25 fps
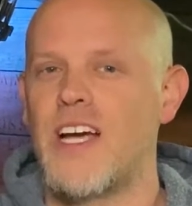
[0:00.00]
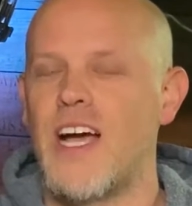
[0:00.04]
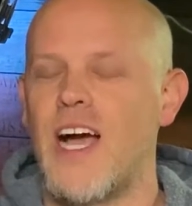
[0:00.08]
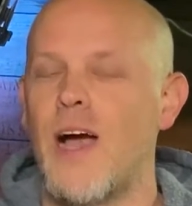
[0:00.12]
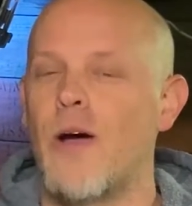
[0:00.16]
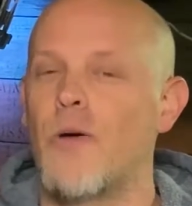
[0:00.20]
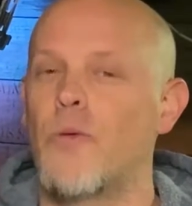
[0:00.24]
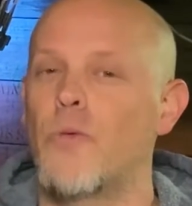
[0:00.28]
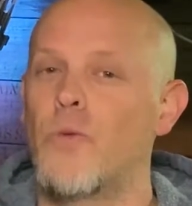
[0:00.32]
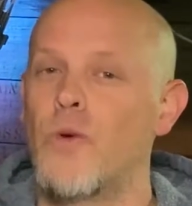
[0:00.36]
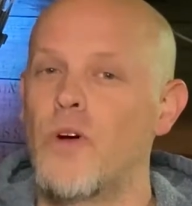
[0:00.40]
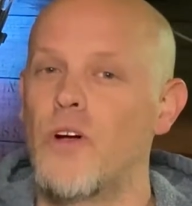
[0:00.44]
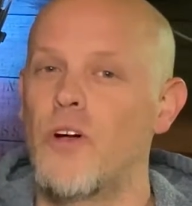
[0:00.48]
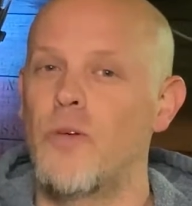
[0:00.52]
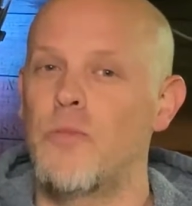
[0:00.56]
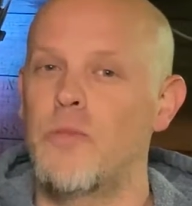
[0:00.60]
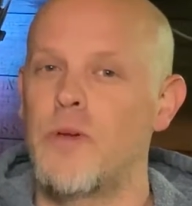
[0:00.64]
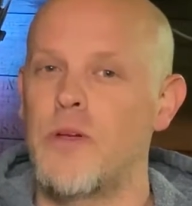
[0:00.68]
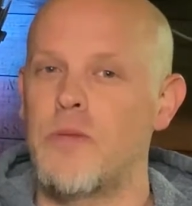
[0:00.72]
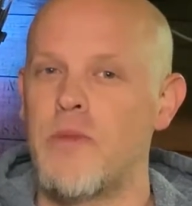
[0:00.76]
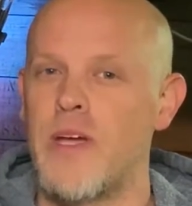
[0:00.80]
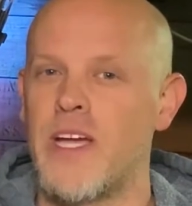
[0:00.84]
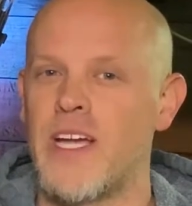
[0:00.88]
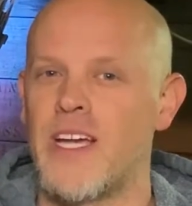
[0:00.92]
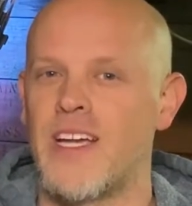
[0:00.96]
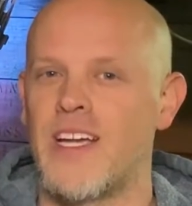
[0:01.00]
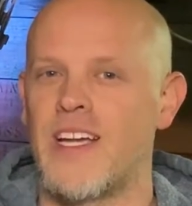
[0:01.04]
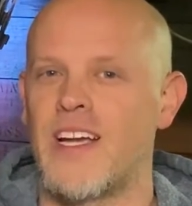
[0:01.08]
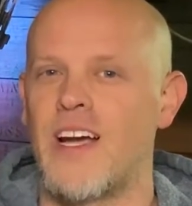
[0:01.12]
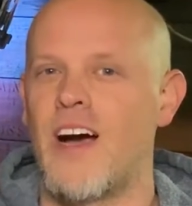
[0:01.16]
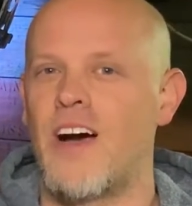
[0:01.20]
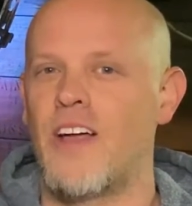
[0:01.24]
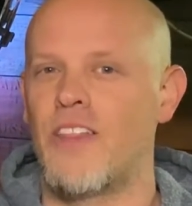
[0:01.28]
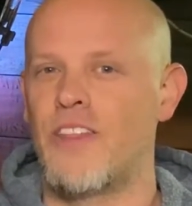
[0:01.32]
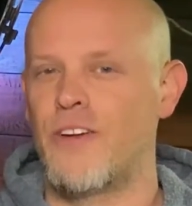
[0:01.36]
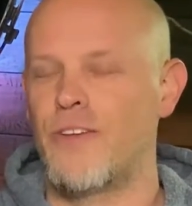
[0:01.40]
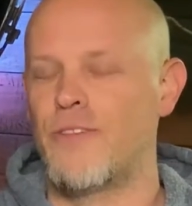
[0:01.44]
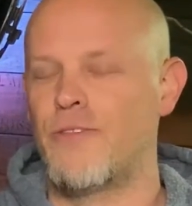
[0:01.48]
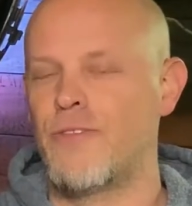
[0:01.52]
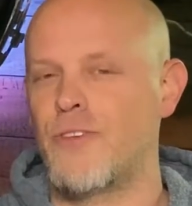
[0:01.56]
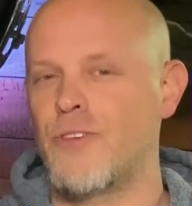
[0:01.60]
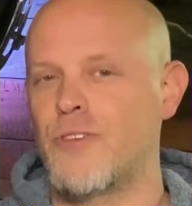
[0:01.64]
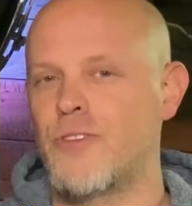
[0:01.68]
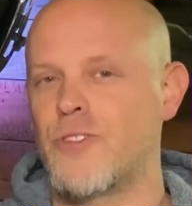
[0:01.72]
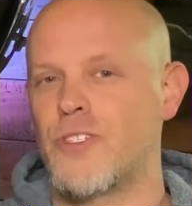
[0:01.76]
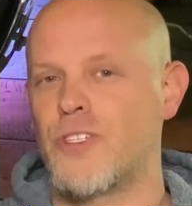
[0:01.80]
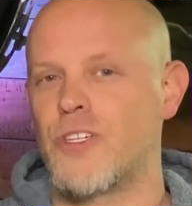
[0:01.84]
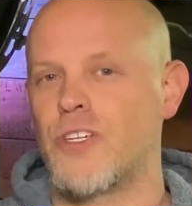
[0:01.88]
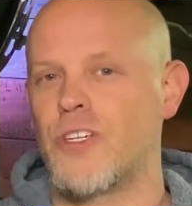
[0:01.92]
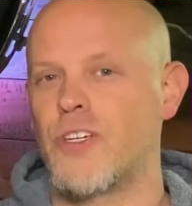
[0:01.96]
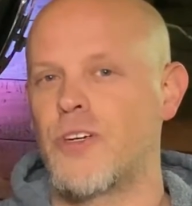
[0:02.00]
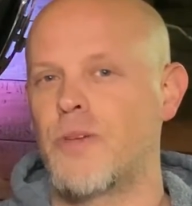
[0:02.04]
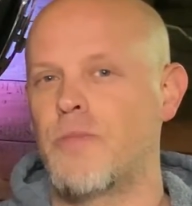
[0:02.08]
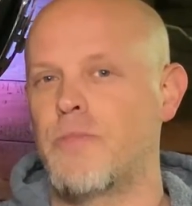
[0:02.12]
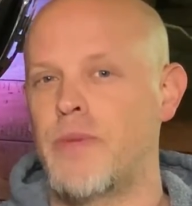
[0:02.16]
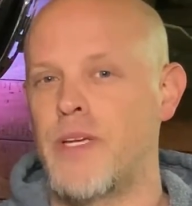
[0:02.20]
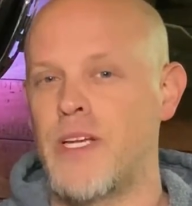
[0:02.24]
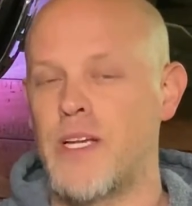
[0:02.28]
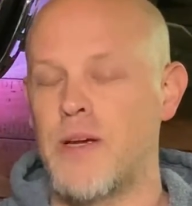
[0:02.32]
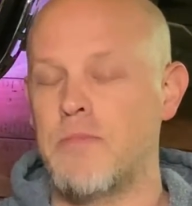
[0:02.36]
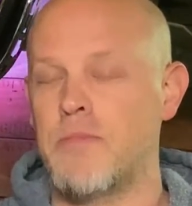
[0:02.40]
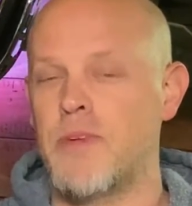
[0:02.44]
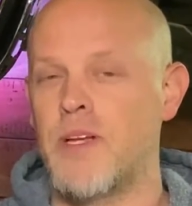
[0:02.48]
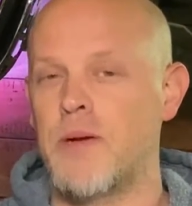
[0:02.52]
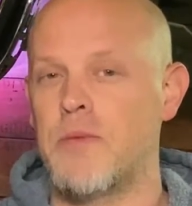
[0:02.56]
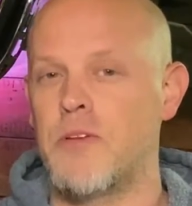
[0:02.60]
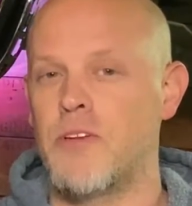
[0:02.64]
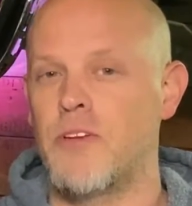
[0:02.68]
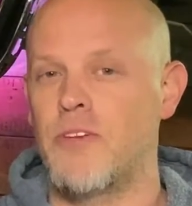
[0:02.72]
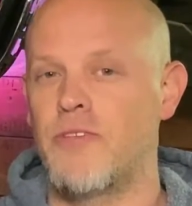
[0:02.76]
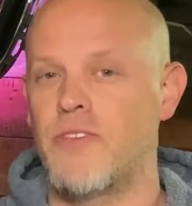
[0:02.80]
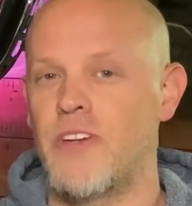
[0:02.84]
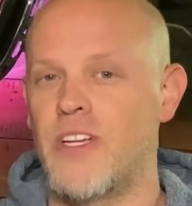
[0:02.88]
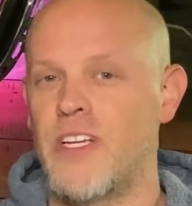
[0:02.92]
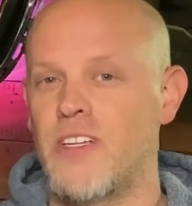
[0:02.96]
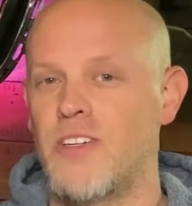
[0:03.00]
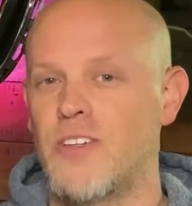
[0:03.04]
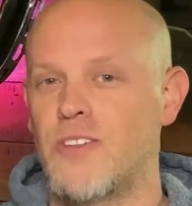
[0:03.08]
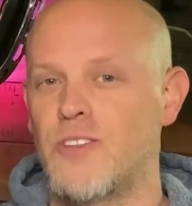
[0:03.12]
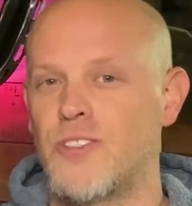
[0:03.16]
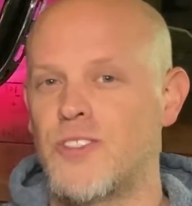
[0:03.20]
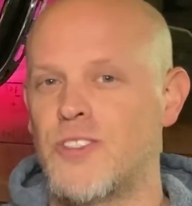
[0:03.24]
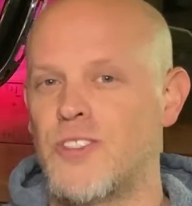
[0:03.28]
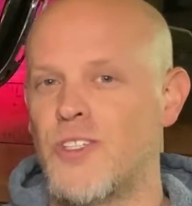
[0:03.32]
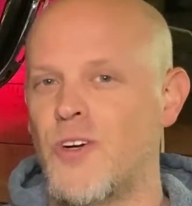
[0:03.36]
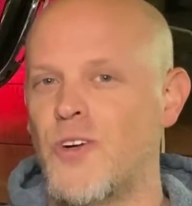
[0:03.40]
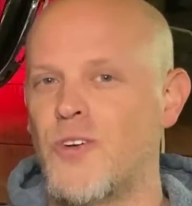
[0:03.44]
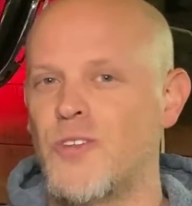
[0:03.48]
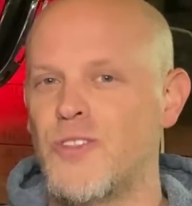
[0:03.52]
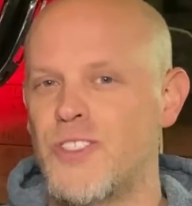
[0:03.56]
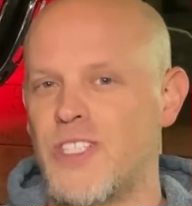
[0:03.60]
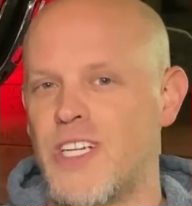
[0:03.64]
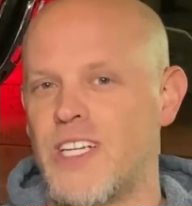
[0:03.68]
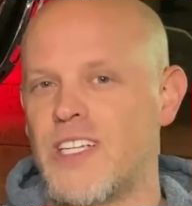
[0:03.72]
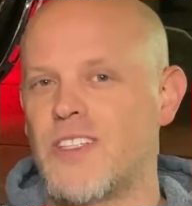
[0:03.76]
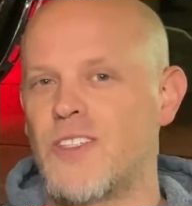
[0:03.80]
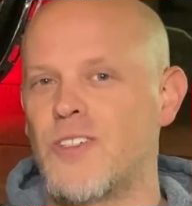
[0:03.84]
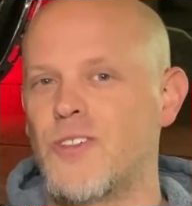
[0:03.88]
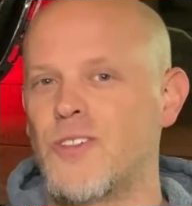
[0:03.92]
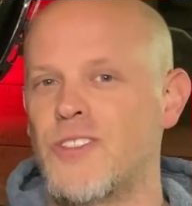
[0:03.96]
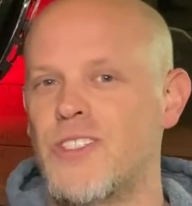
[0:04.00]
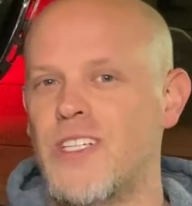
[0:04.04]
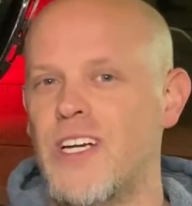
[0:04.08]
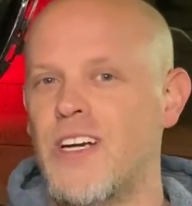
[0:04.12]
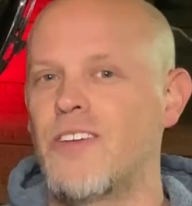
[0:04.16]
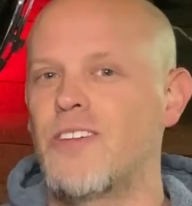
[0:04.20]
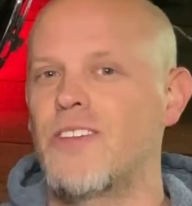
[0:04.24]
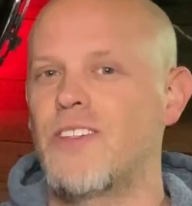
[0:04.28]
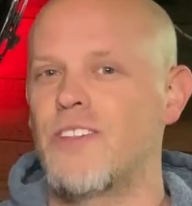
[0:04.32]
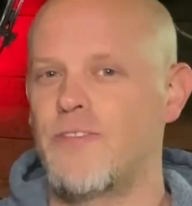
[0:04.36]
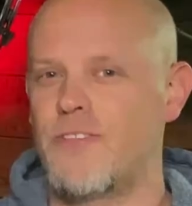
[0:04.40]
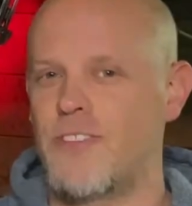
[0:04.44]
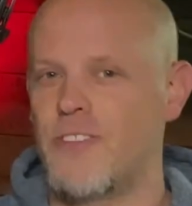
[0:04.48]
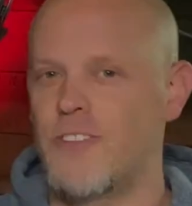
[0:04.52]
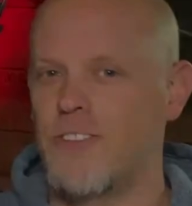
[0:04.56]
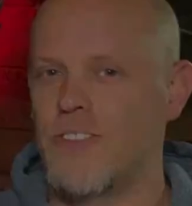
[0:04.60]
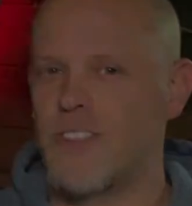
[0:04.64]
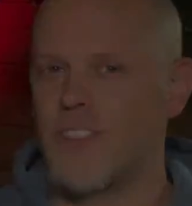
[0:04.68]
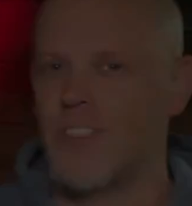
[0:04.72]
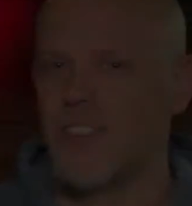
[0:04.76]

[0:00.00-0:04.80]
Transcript: I will be making other future BMW videos, so check those out in the future.